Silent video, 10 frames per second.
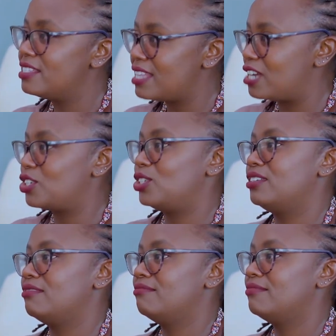is action.
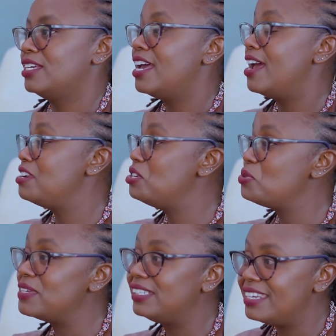And
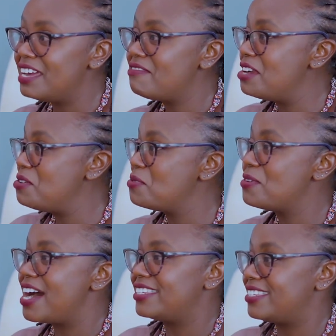you will never
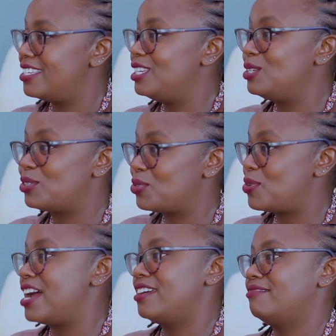know until you
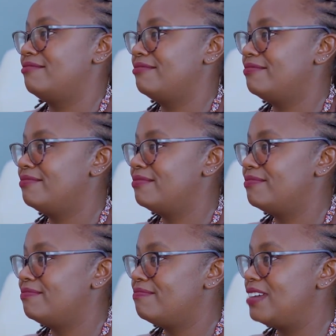try.
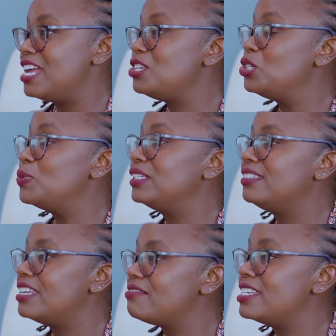And you will
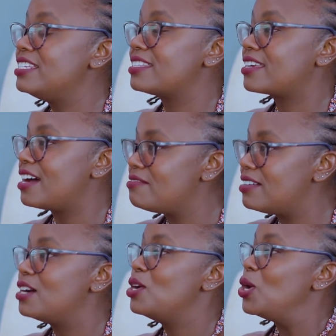never
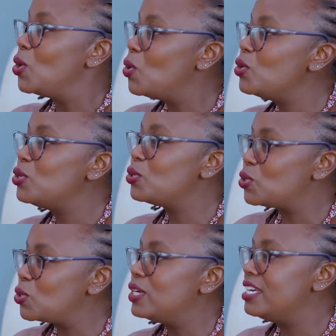discover who you
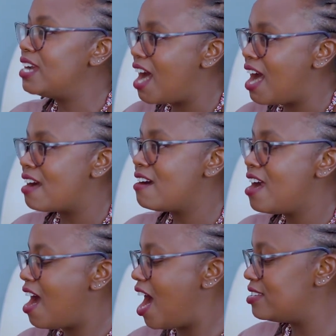truly are
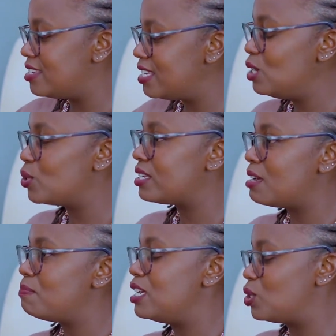until you
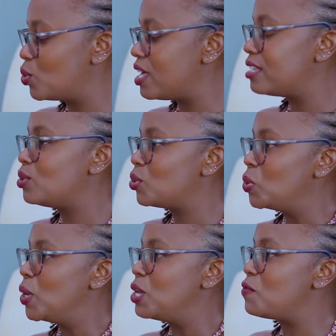step into that
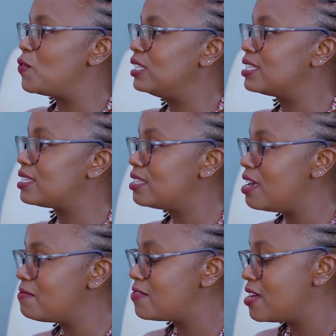zone where you feel
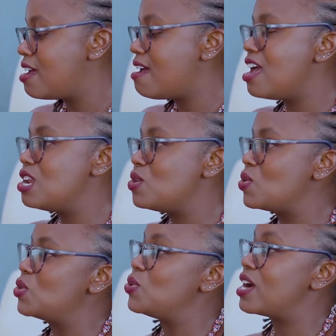safe and you
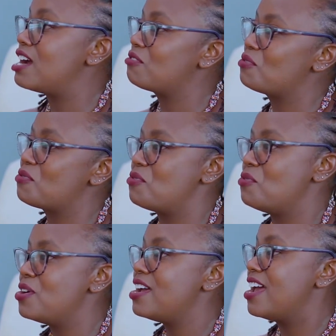know you can
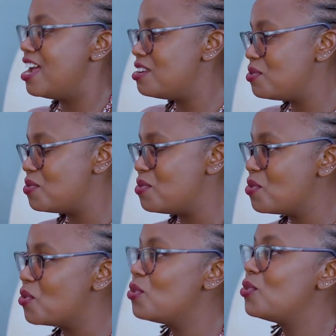grow and you
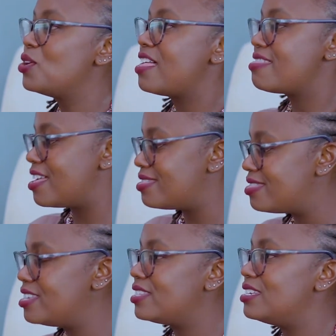know that
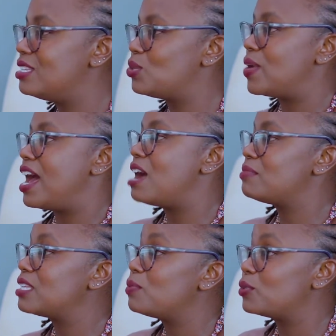this is where
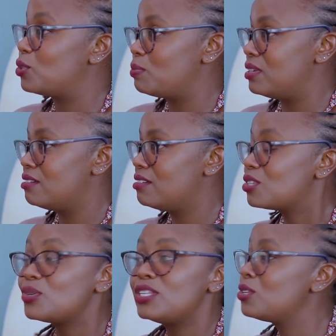I'm supposed to be.
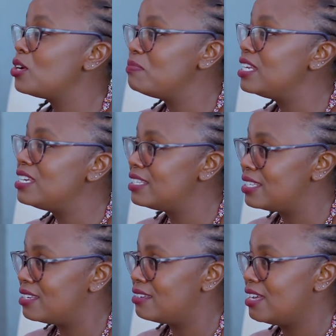So it's not been
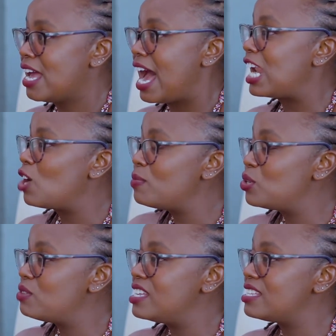easy. Allow me
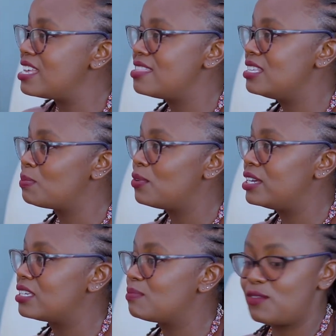to even say at this
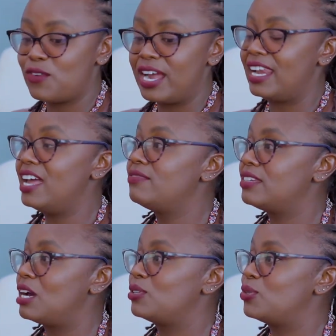point, before I
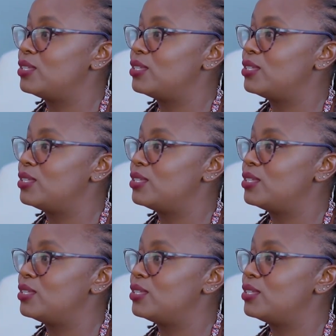left, I was